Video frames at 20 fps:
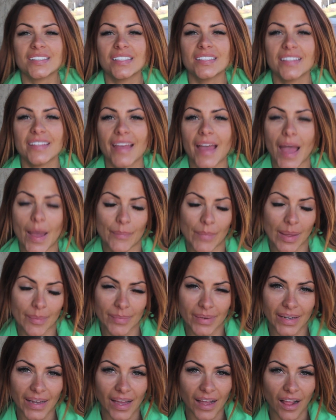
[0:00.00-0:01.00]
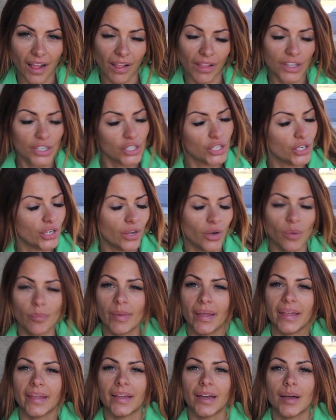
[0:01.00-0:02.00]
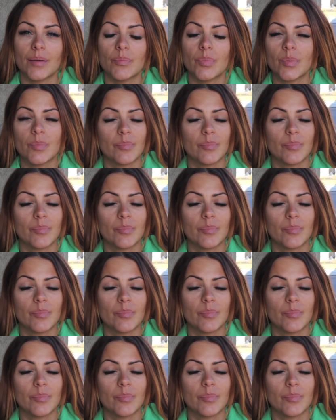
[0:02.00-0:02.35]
This is the MM&L No Makeup